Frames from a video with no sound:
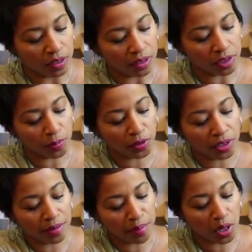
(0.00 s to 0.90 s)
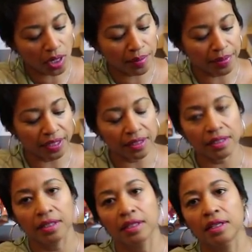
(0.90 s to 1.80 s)
a zipper compartment.
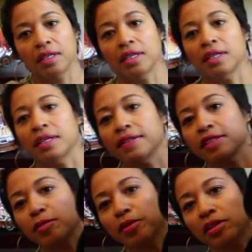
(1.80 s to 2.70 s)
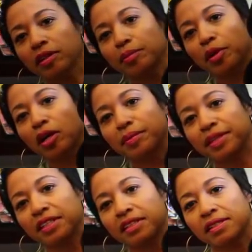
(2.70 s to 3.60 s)
And the zipper
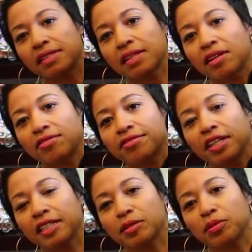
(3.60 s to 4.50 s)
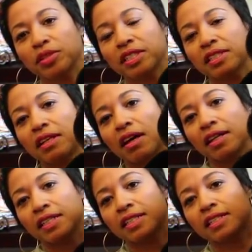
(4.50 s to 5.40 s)
compartment is uh, flexible. It's
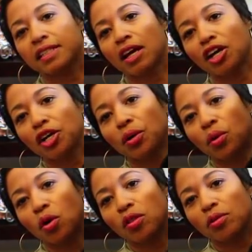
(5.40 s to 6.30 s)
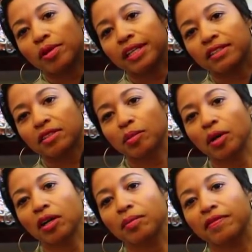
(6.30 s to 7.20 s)
not, it does not go all the way to the
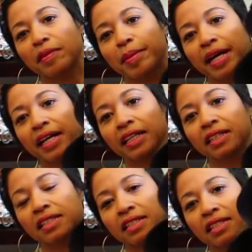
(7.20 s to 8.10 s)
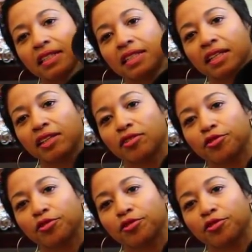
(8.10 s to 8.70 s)
bottom of the bag. It's, it's like